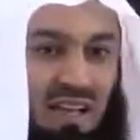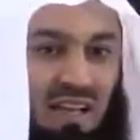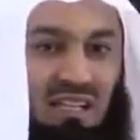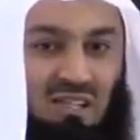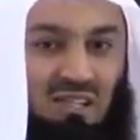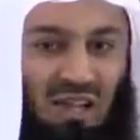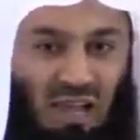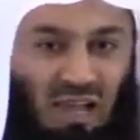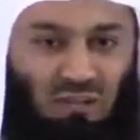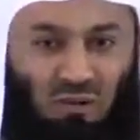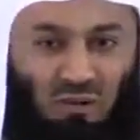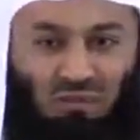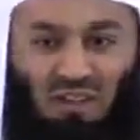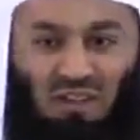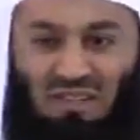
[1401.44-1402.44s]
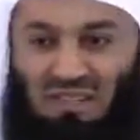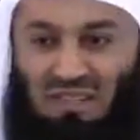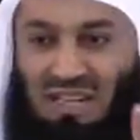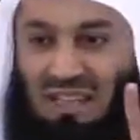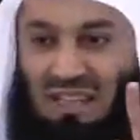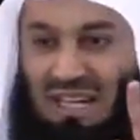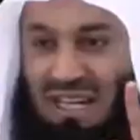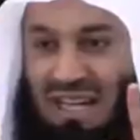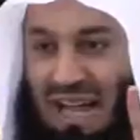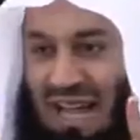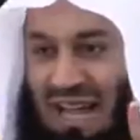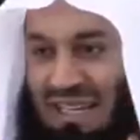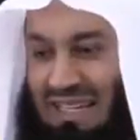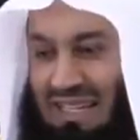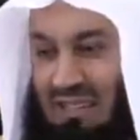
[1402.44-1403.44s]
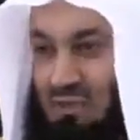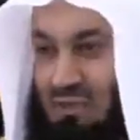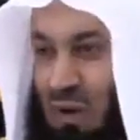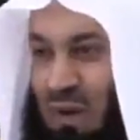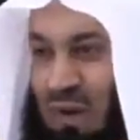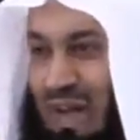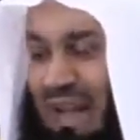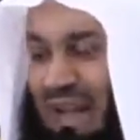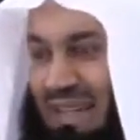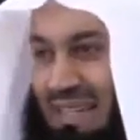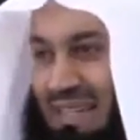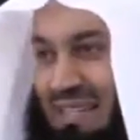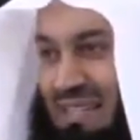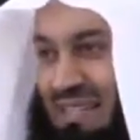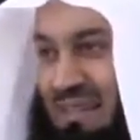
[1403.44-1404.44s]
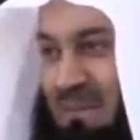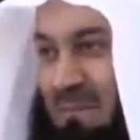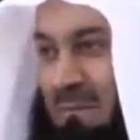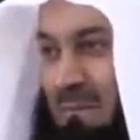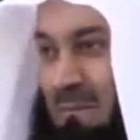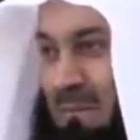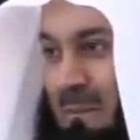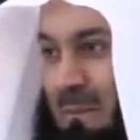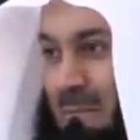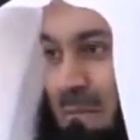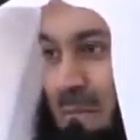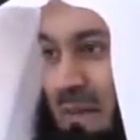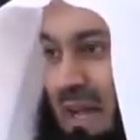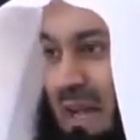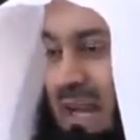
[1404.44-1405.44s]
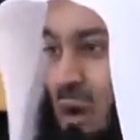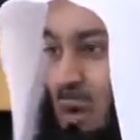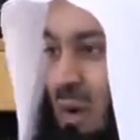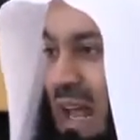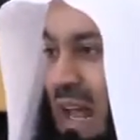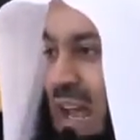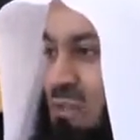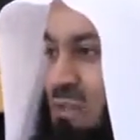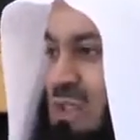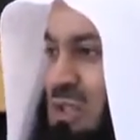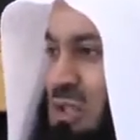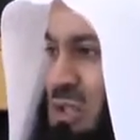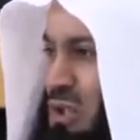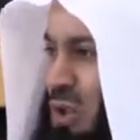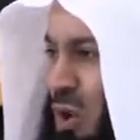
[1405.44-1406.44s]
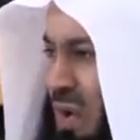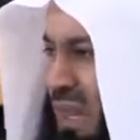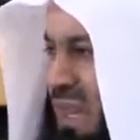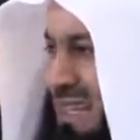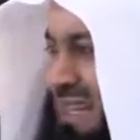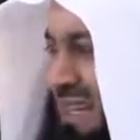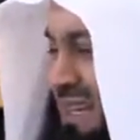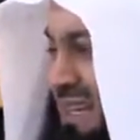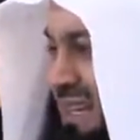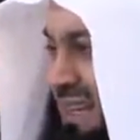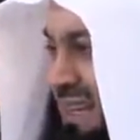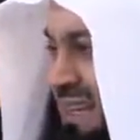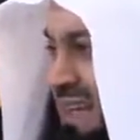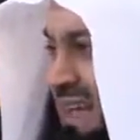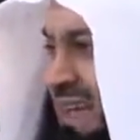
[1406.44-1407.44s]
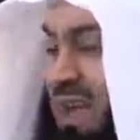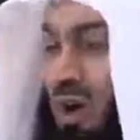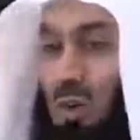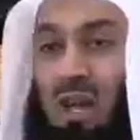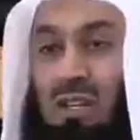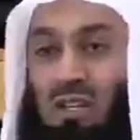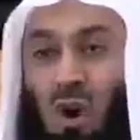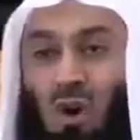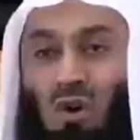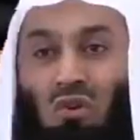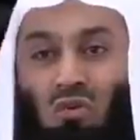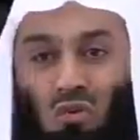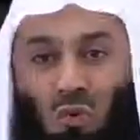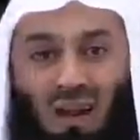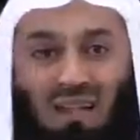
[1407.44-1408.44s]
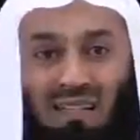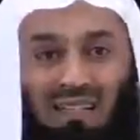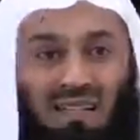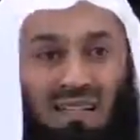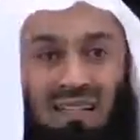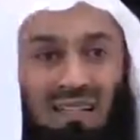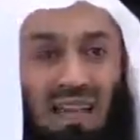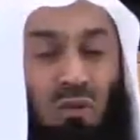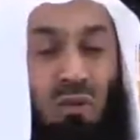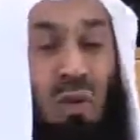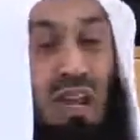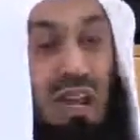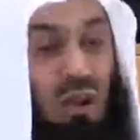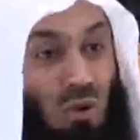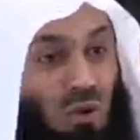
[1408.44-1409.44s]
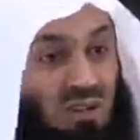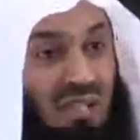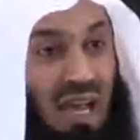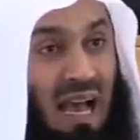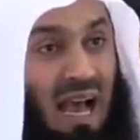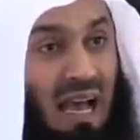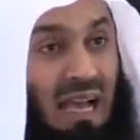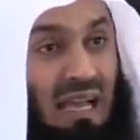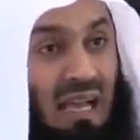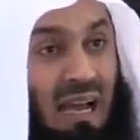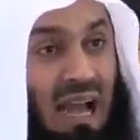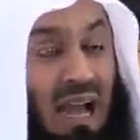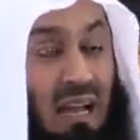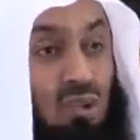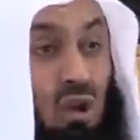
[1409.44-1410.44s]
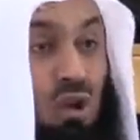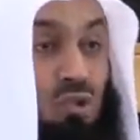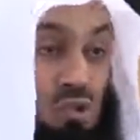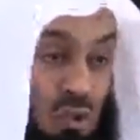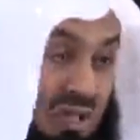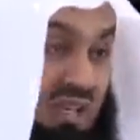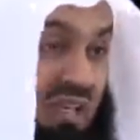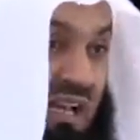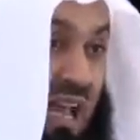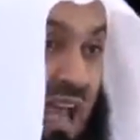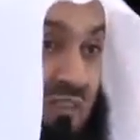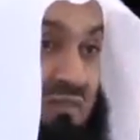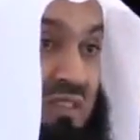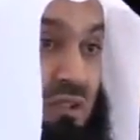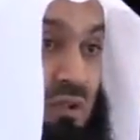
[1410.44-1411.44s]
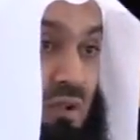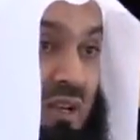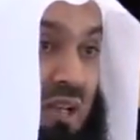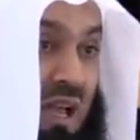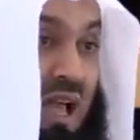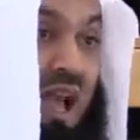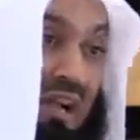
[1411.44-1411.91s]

In Salatul Fajr, there are four guys. And our life is so easy. We don't want it that we lose the Akhirah and those who didn't have the dunya